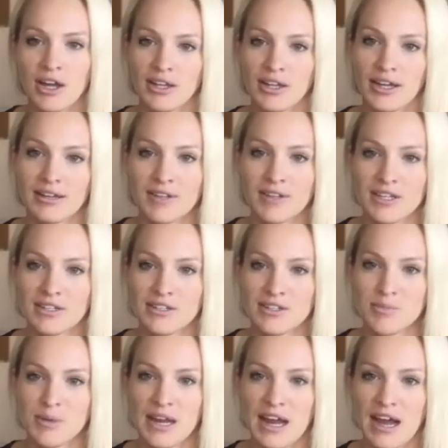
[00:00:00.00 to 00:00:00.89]
Like this has
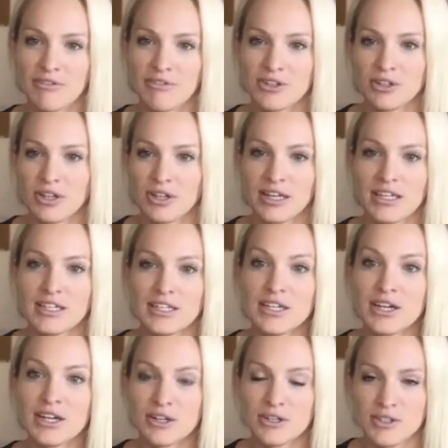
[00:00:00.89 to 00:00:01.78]
been after like
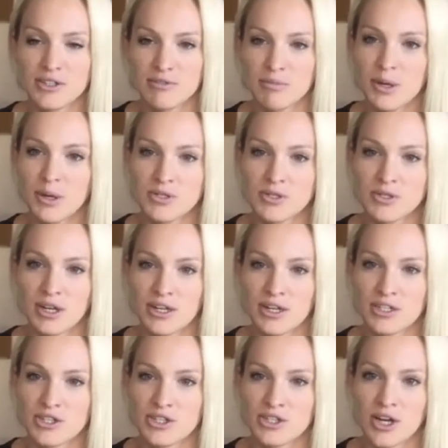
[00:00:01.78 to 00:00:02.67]
years of posting on
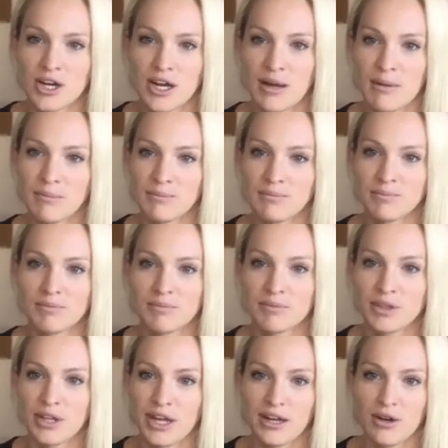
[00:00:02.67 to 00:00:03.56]
Instagram,
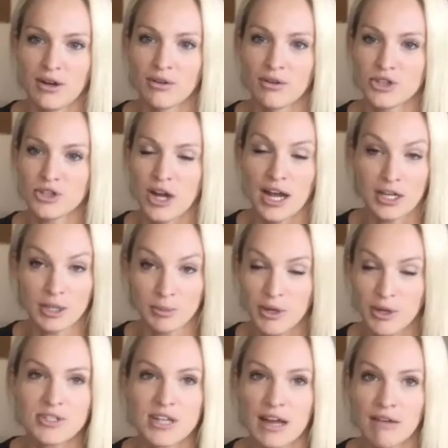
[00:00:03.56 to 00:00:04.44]
like trying to
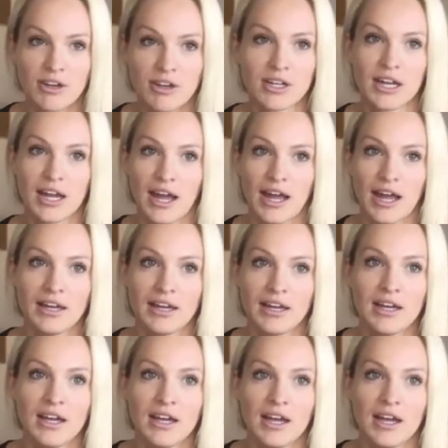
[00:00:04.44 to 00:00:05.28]
post every day.